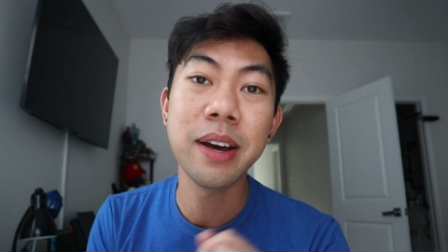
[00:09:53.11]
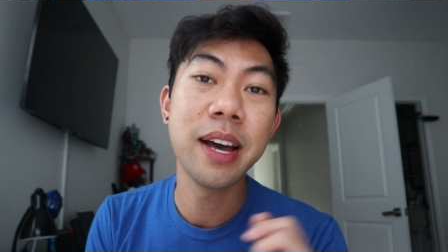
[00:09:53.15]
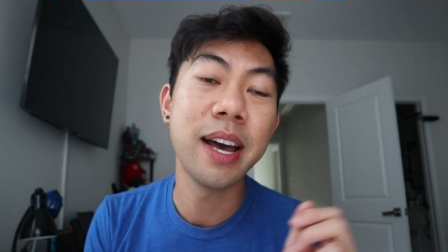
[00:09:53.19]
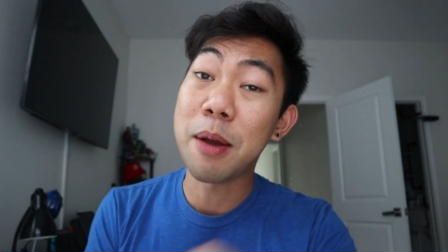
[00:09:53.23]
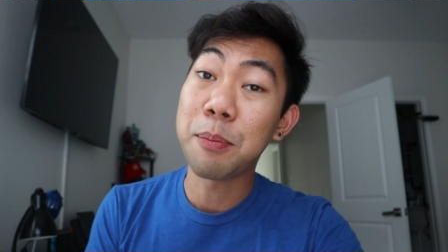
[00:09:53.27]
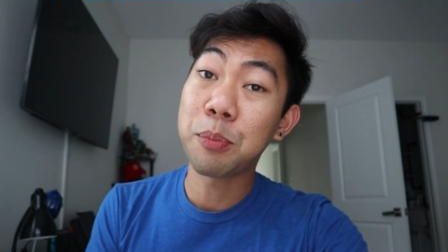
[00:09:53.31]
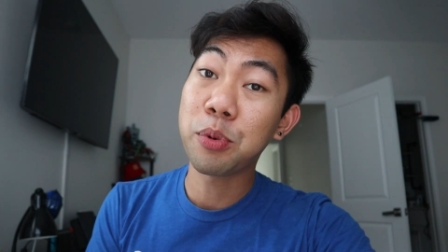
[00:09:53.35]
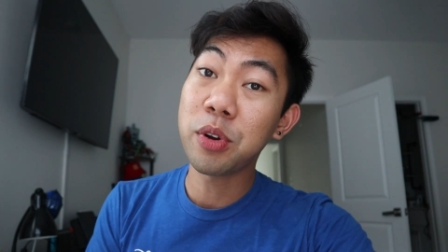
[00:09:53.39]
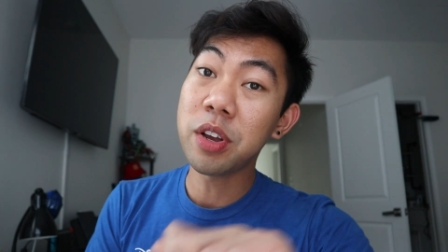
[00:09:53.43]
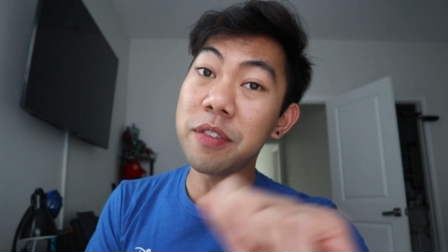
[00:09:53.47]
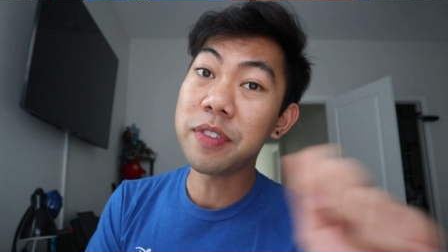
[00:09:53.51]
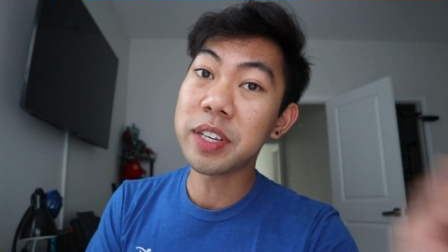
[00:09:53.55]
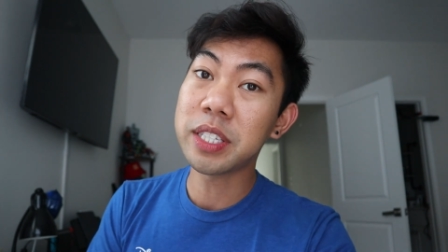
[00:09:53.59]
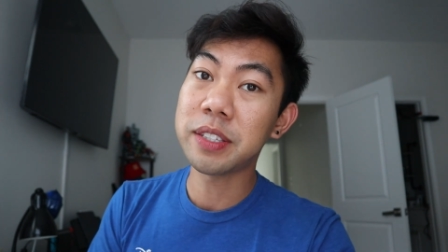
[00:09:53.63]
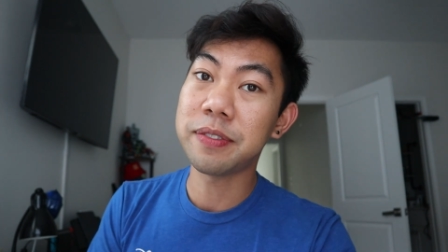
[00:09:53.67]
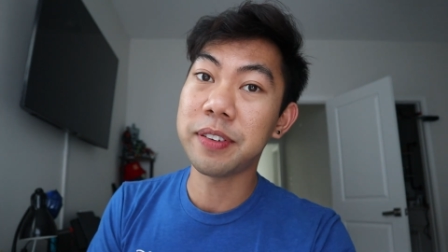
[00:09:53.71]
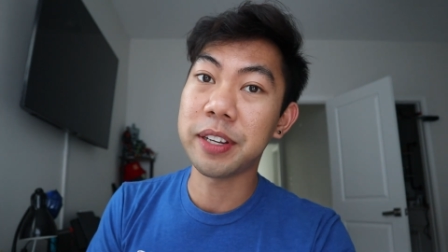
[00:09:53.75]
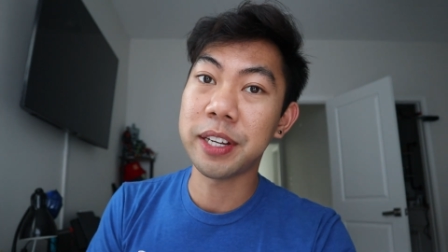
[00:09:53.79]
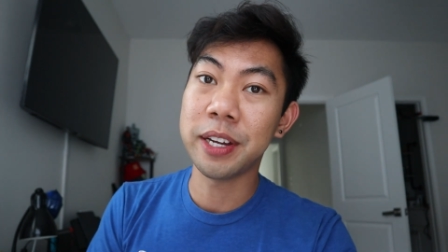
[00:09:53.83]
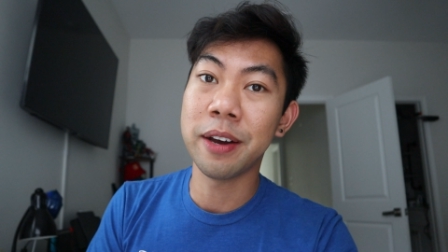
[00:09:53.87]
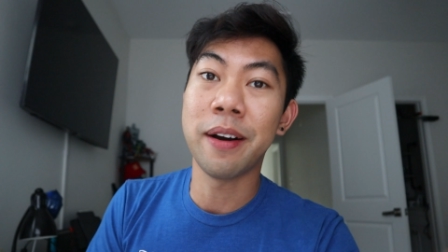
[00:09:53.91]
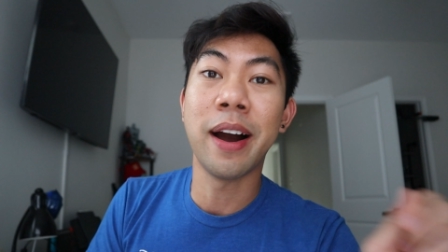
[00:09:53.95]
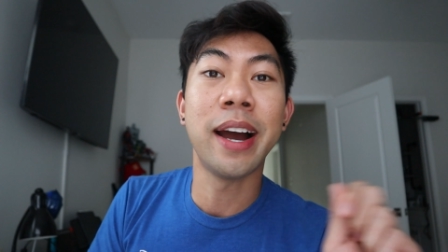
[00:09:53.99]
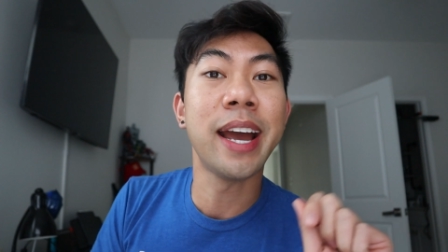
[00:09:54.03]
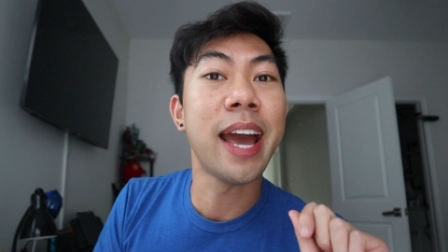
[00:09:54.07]
In my previous
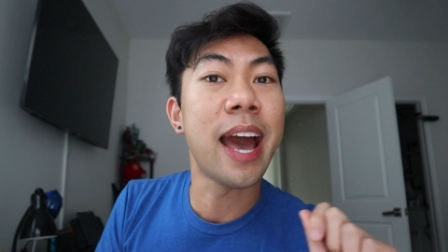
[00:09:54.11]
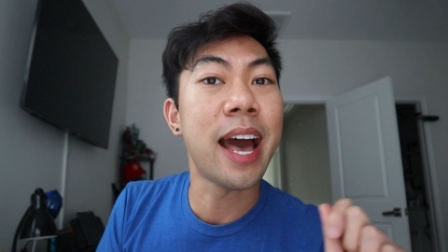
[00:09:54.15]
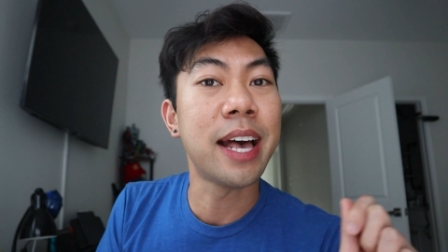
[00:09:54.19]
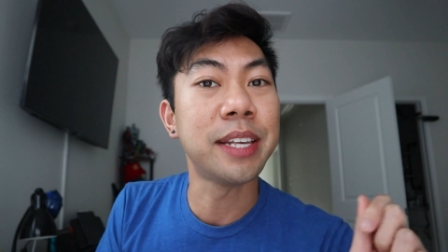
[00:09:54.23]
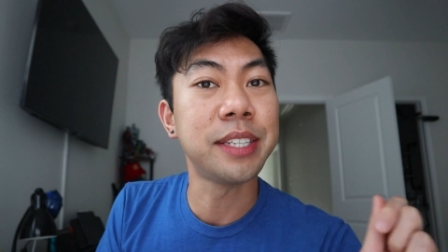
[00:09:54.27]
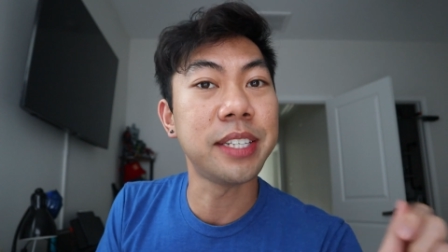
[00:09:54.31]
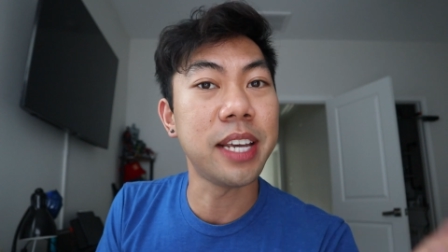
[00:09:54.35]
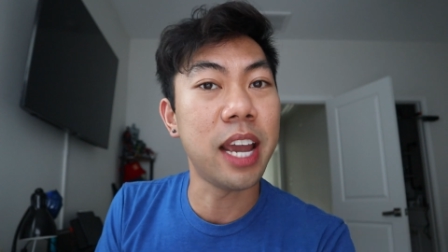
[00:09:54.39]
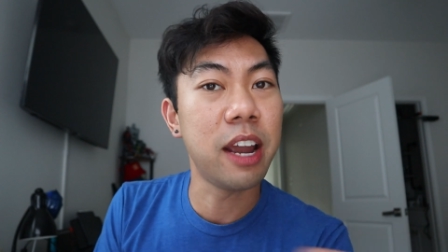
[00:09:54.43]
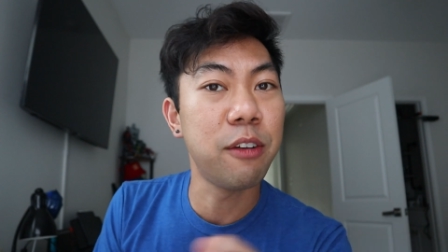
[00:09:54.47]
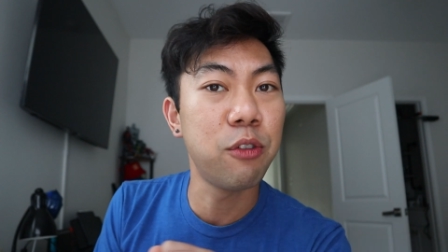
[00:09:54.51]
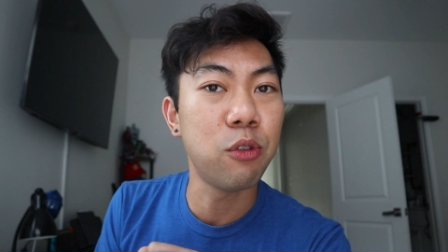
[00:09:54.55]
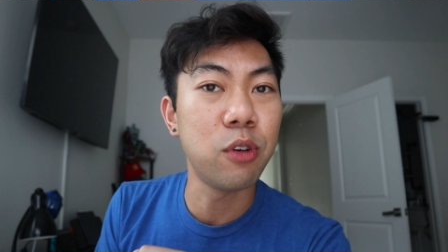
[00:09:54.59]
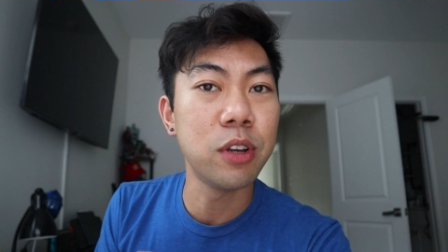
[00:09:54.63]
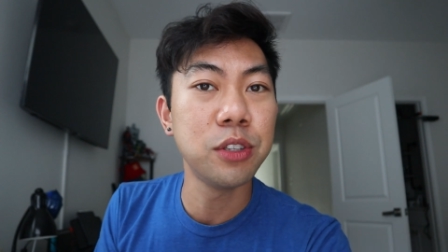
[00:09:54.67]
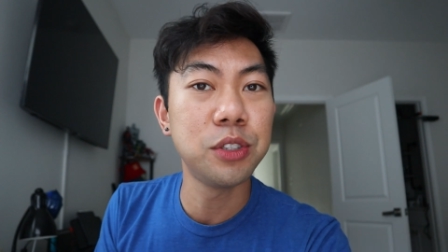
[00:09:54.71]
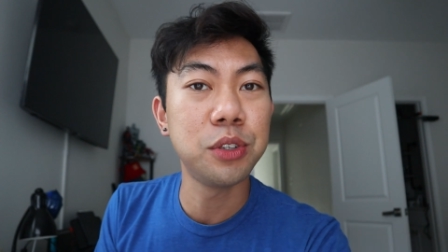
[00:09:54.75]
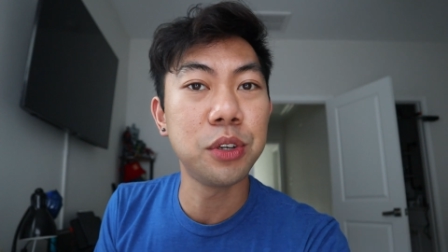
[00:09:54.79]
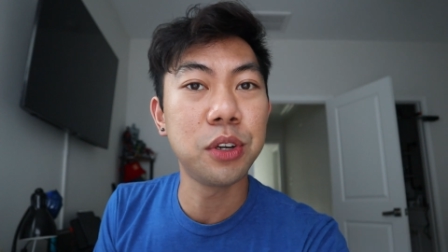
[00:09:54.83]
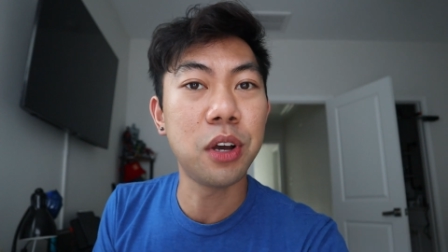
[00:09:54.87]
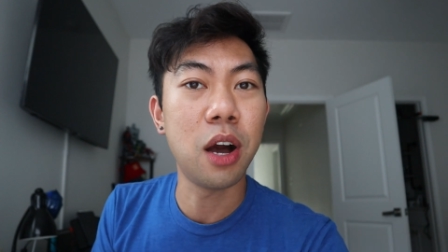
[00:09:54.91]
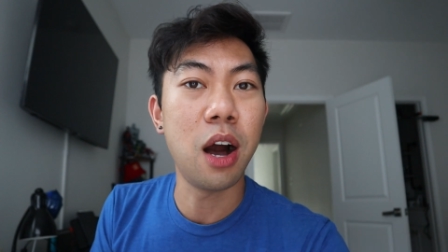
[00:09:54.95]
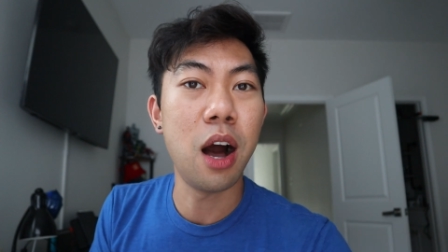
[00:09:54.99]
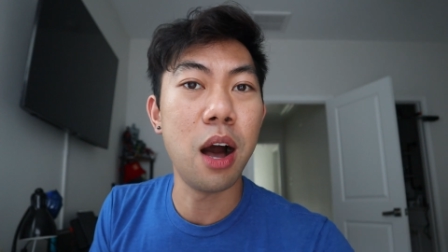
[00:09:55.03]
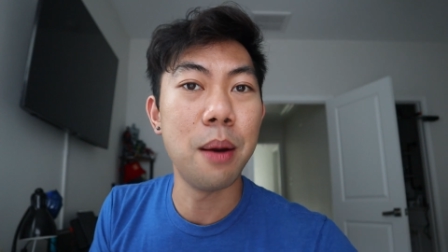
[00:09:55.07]
video, I asked everyone
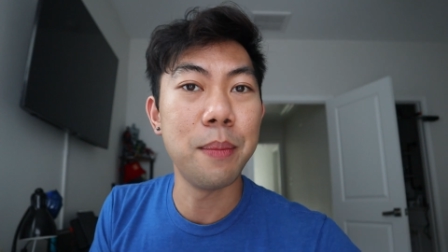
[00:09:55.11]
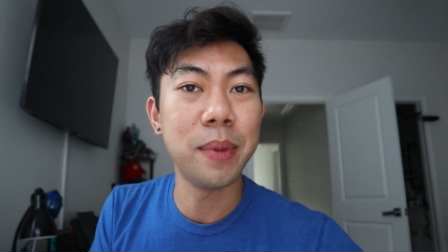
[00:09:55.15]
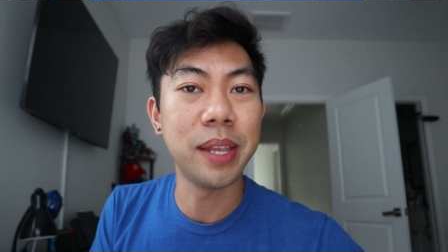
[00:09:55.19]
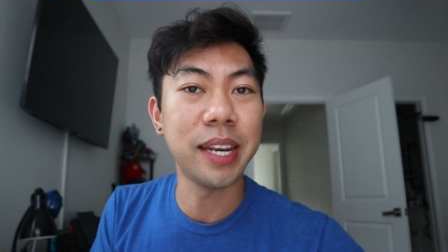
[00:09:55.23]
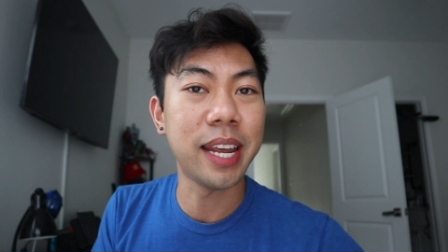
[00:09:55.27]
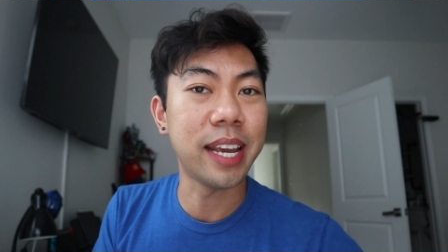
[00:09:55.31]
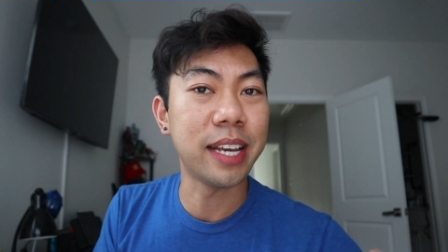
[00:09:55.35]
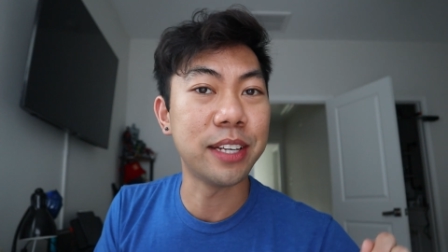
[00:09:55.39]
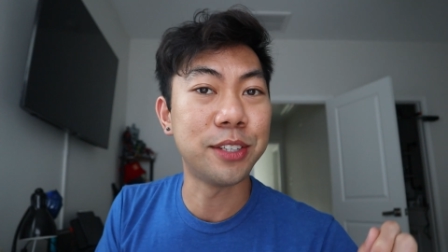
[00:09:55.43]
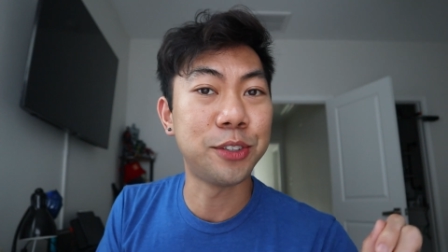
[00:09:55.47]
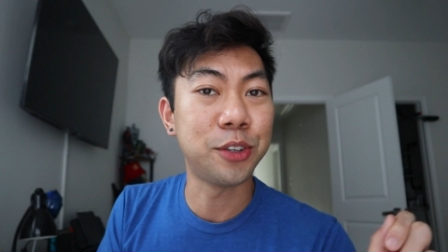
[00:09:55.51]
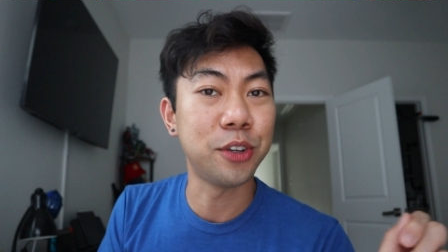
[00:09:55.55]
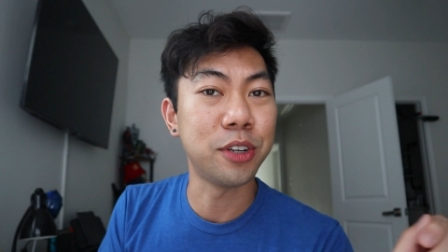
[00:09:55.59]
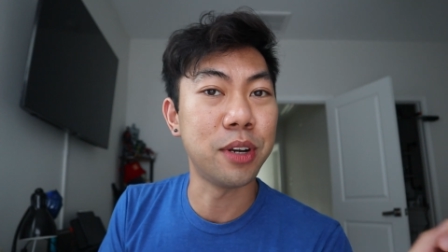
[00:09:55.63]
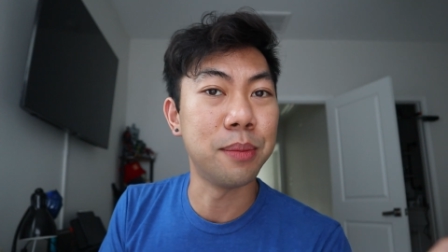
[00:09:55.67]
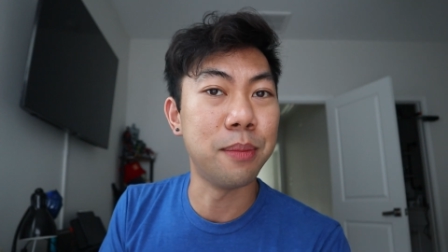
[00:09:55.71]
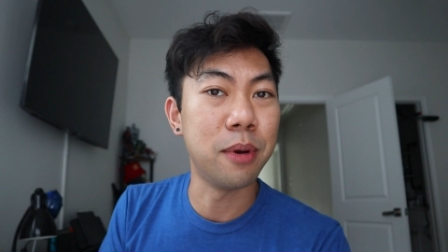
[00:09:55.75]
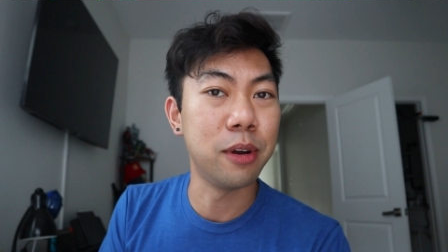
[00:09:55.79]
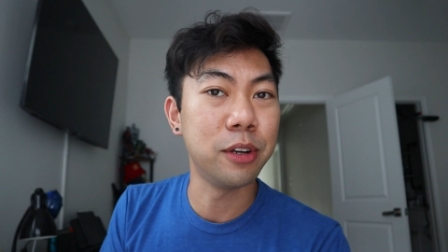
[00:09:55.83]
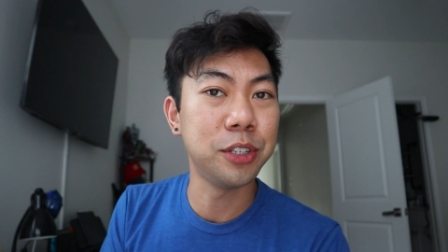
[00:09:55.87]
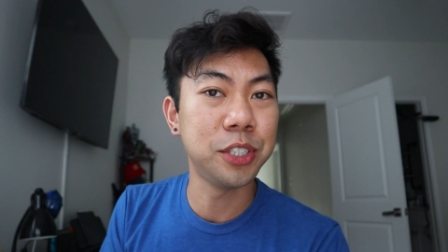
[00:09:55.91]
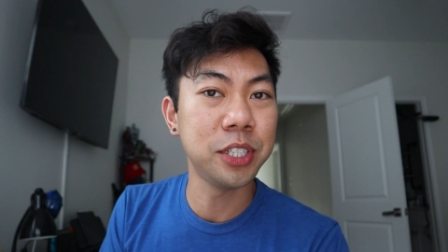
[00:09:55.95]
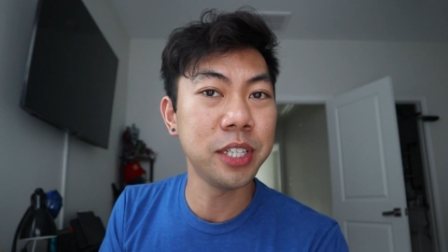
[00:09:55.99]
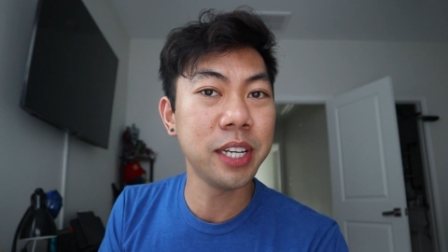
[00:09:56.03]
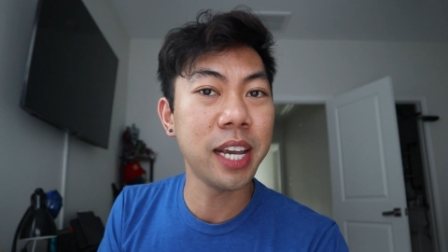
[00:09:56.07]
to comment a certain
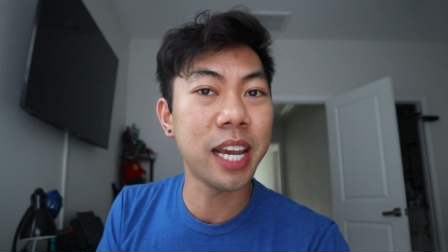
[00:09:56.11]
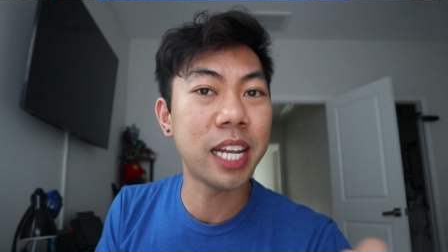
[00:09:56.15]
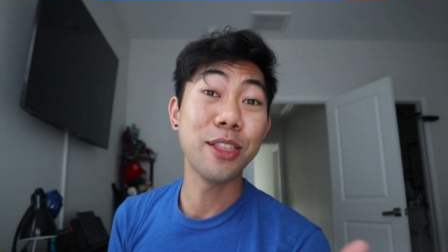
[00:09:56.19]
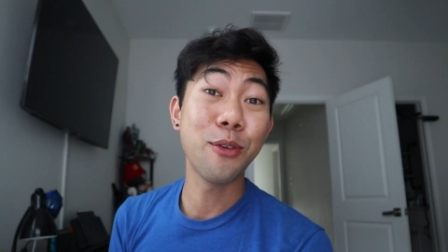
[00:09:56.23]
emoji.